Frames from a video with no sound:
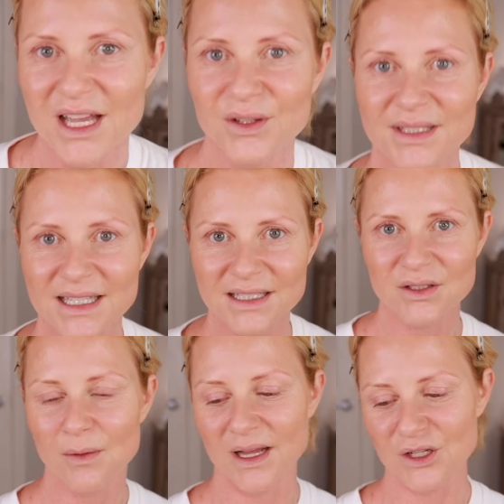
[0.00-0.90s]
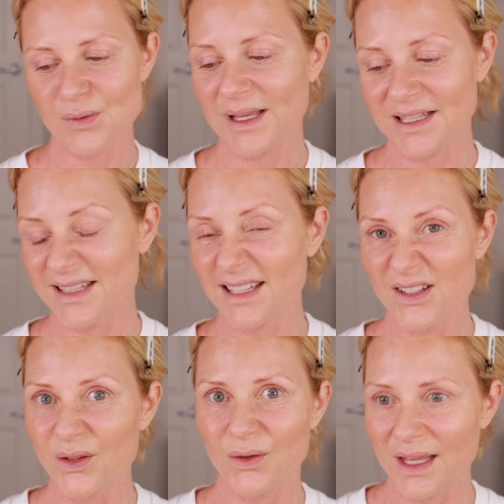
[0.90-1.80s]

shadow sticks so much because they do,